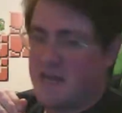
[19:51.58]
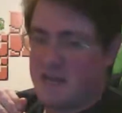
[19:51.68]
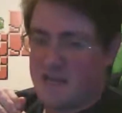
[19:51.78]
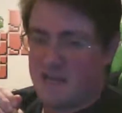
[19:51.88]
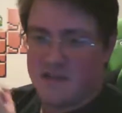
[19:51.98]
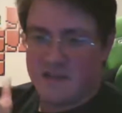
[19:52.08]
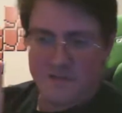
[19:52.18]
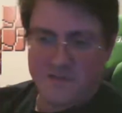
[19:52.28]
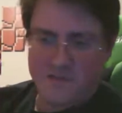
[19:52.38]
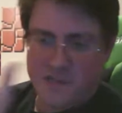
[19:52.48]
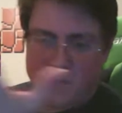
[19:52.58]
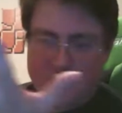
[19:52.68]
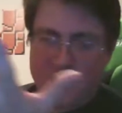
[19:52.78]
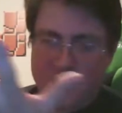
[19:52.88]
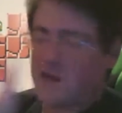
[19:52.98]
again. Luckily for us, we
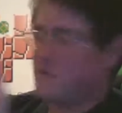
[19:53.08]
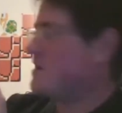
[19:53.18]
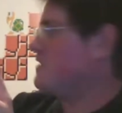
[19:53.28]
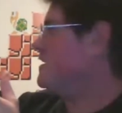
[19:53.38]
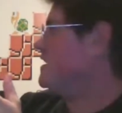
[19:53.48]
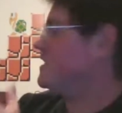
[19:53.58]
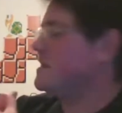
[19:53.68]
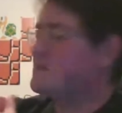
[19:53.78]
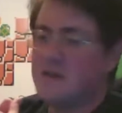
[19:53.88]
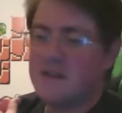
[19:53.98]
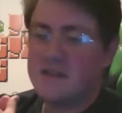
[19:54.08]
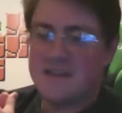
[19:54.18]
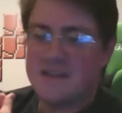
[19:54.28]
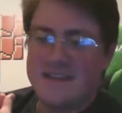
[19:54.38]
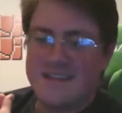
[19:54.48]
never got rid of anything, but
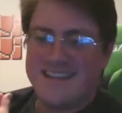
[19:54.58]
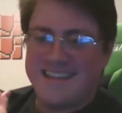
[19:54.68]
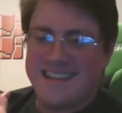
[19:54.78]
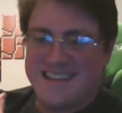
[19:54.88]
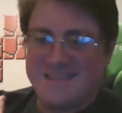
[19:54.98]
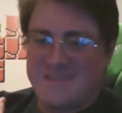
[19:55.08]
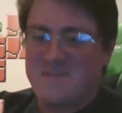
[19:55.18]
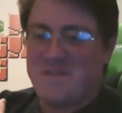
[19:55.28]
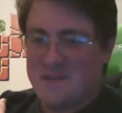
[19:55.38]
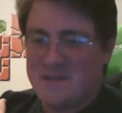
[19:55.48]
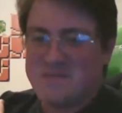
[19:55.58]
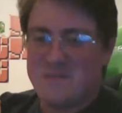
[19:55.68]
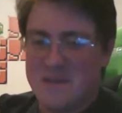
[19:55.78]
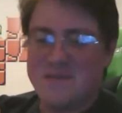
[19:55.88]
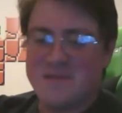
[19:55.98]
for most
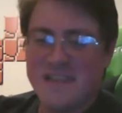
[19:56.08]
people.